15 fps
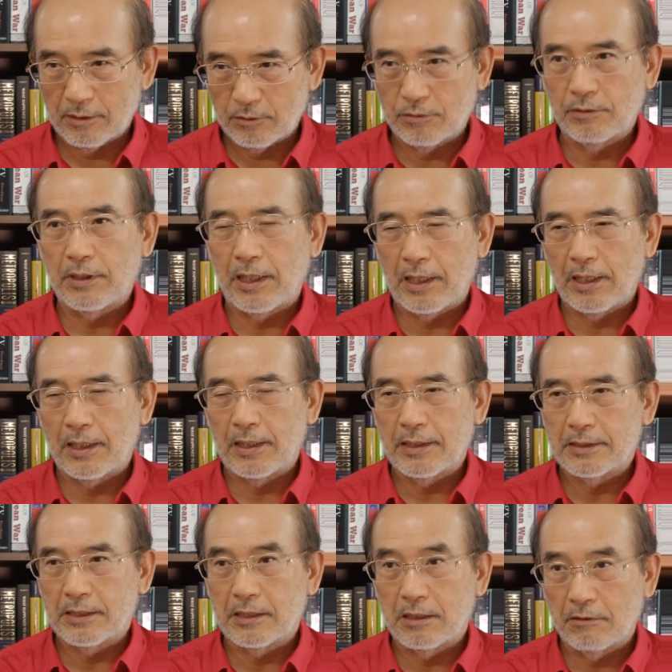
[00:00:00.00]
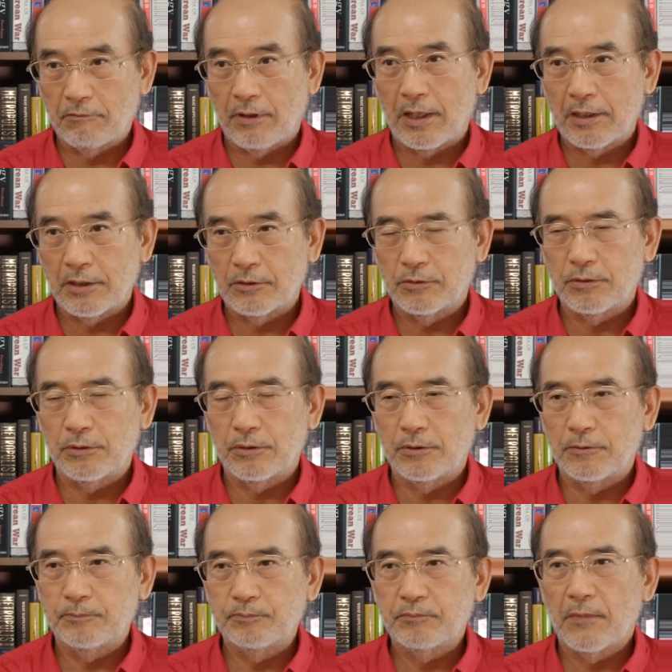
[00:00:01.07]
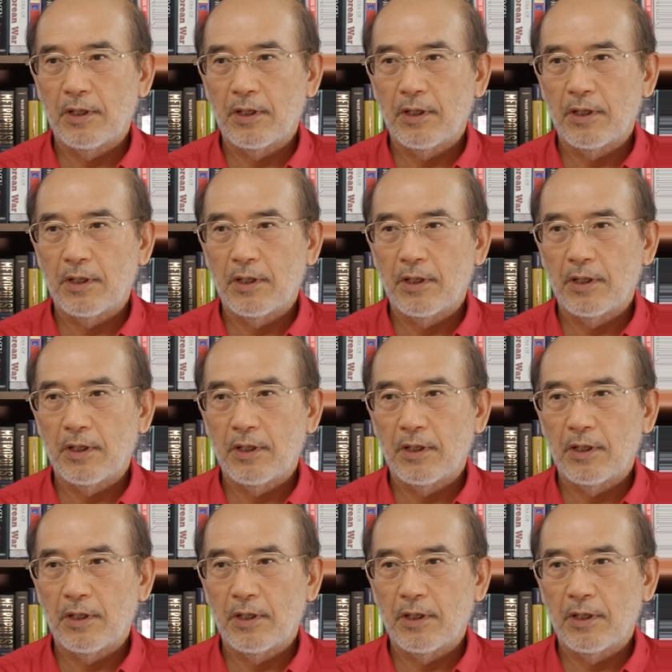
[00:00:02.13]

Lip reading: today is divided into